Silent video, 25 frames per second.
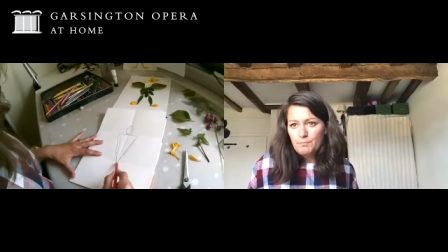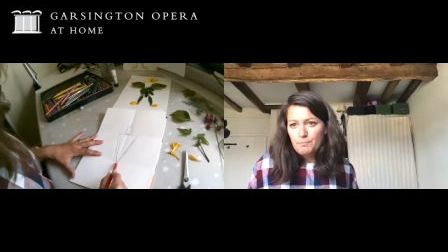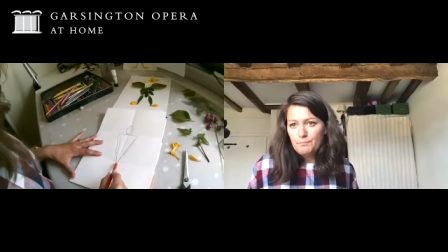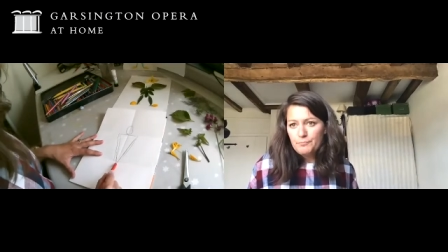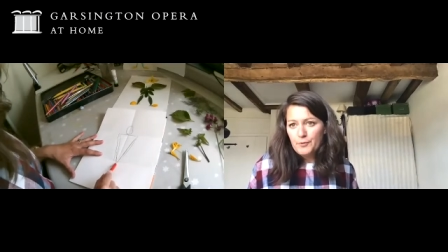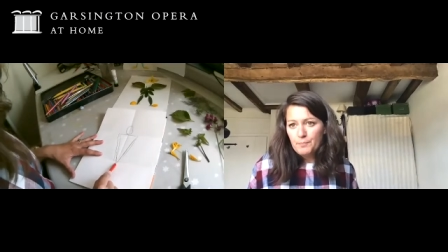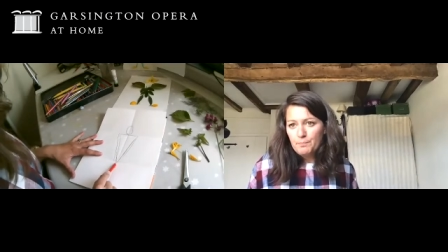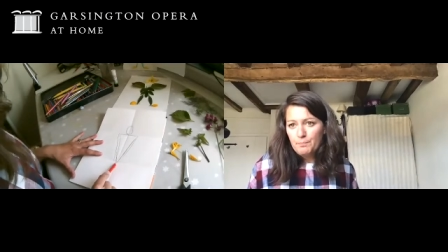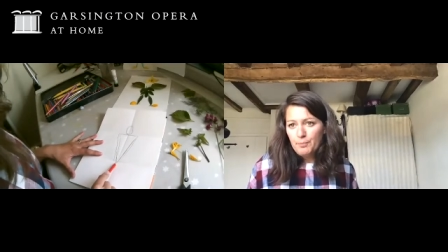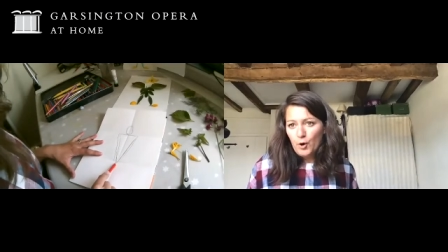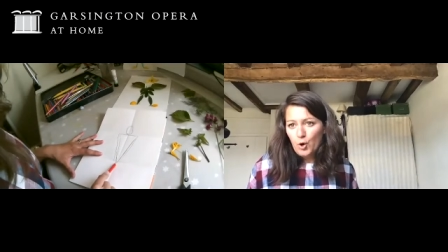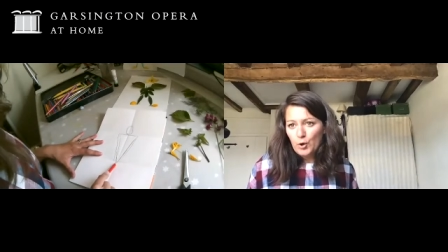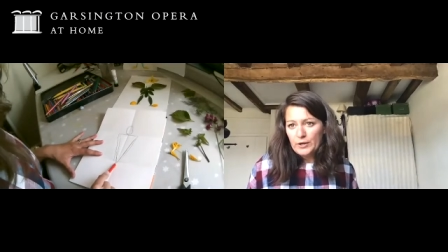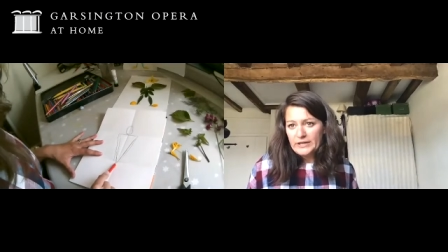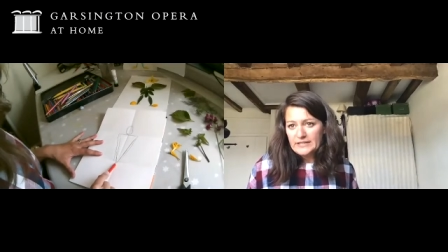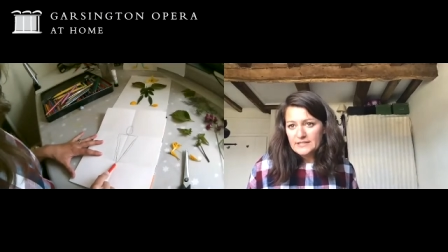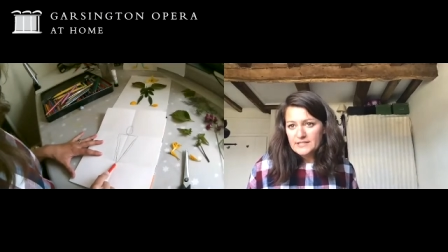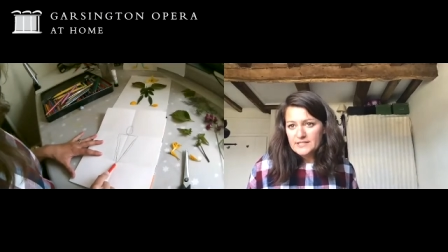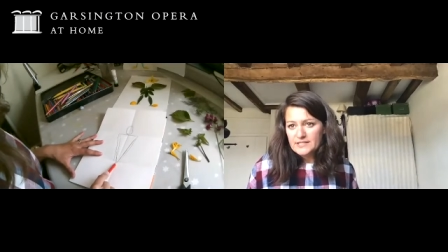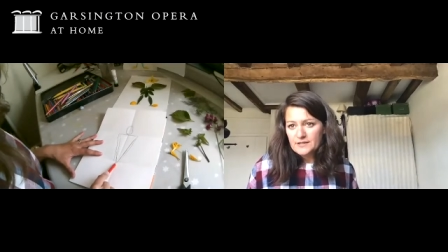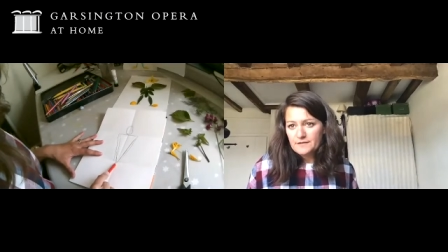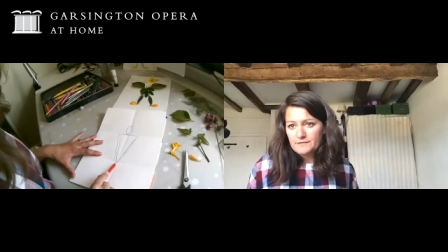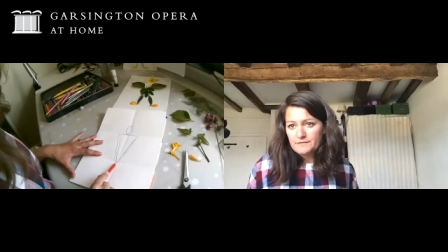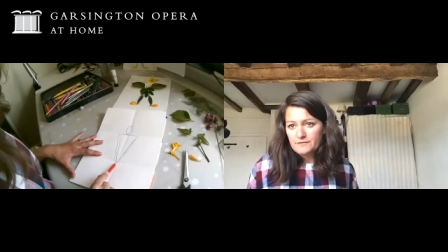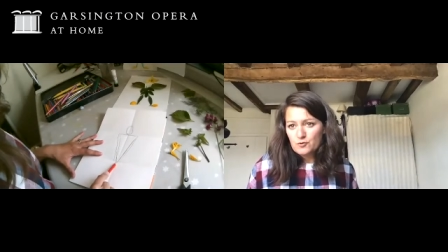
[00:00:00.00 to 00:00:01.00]
the point
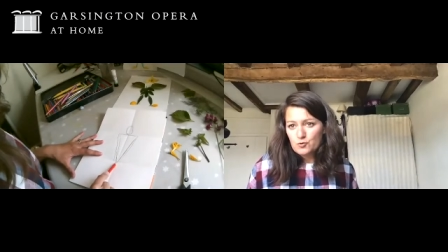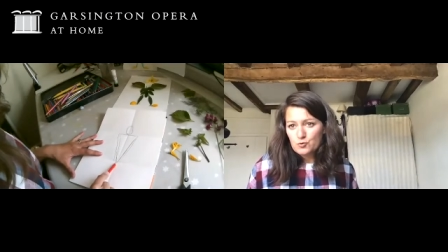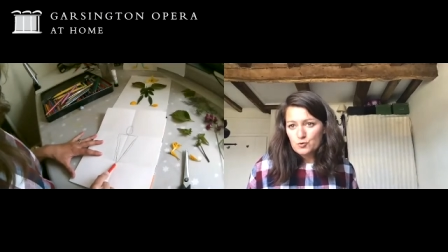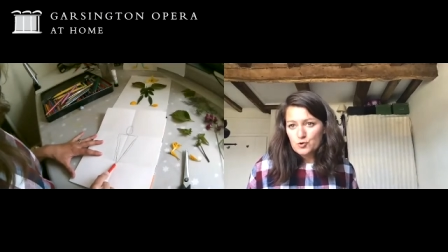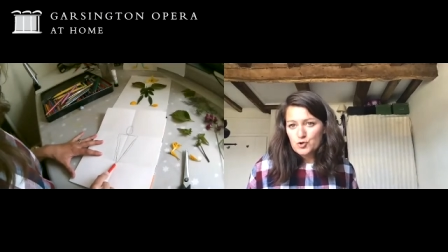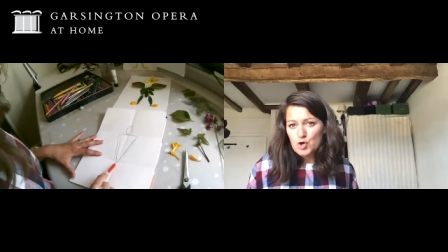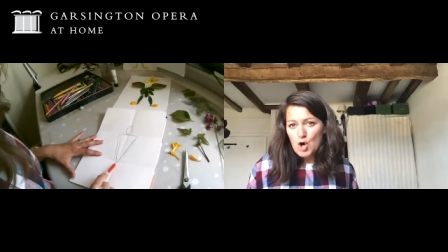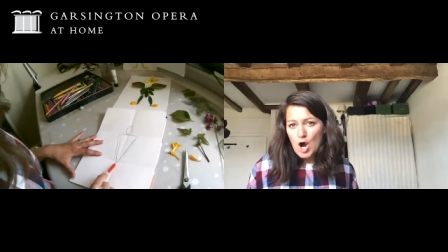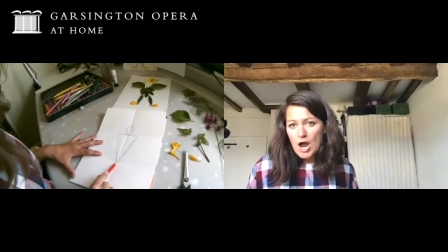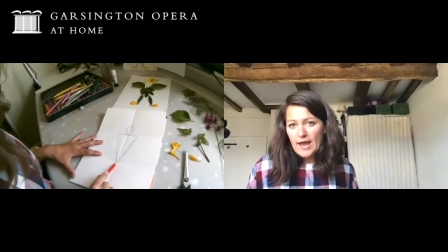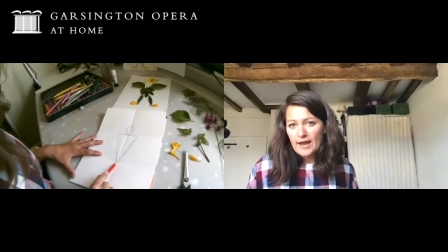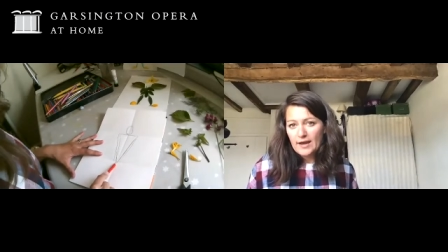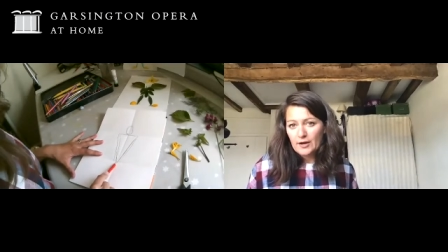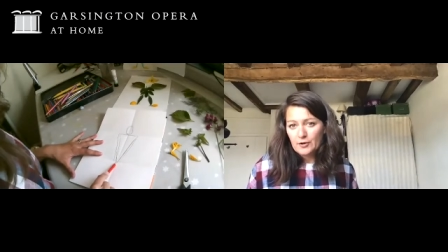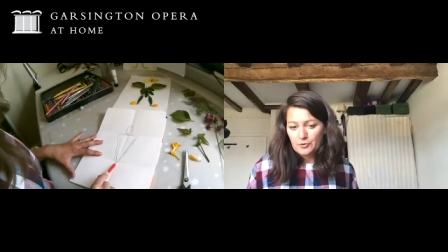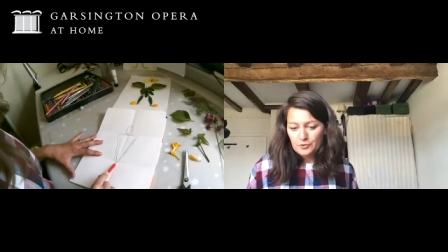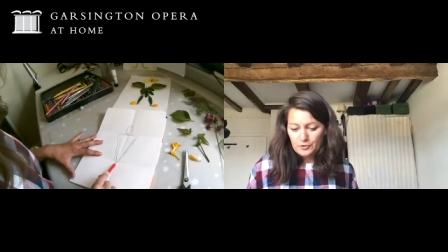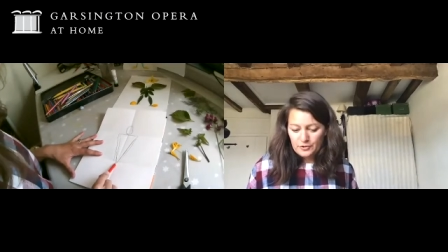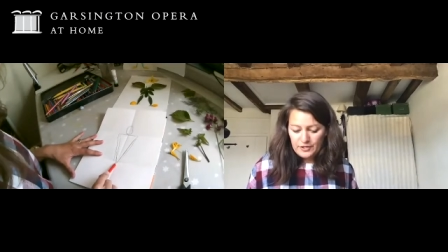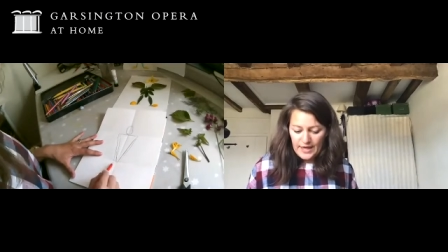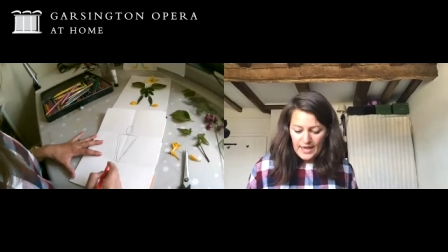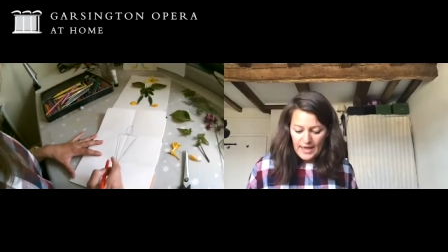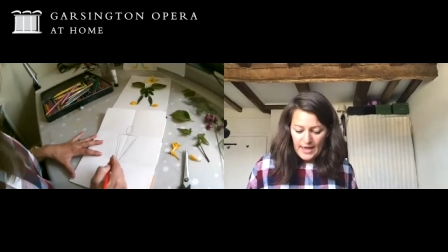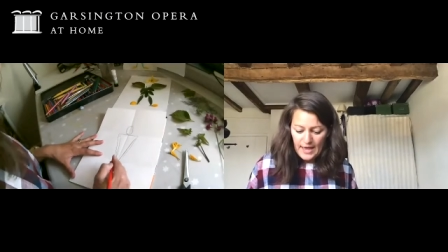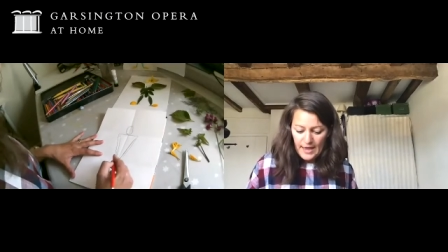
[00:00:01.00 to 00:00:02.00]
of your triangle
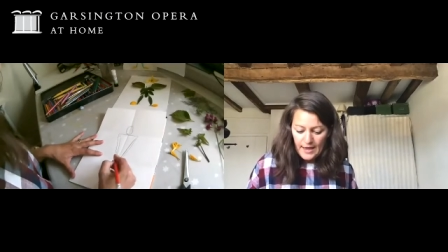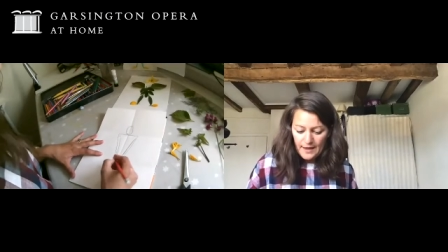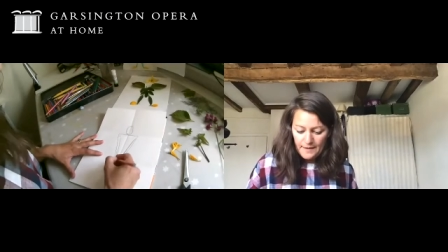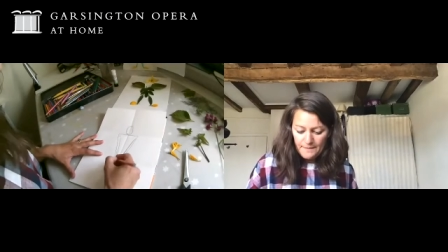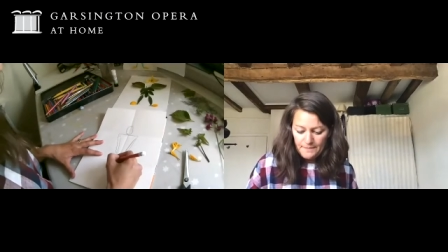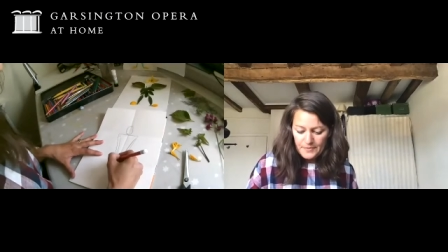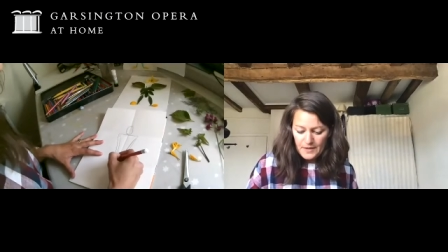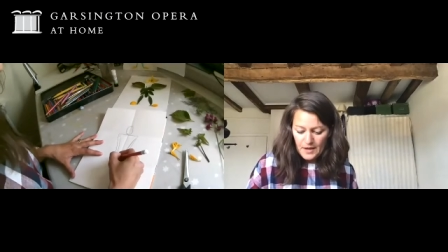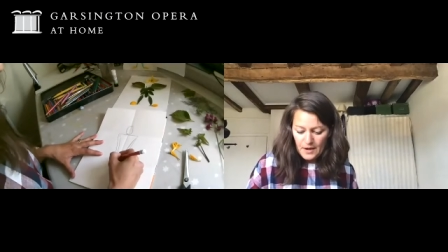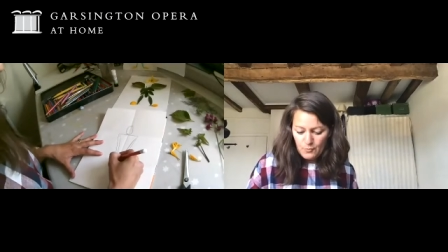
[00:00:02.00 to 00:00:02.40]
there,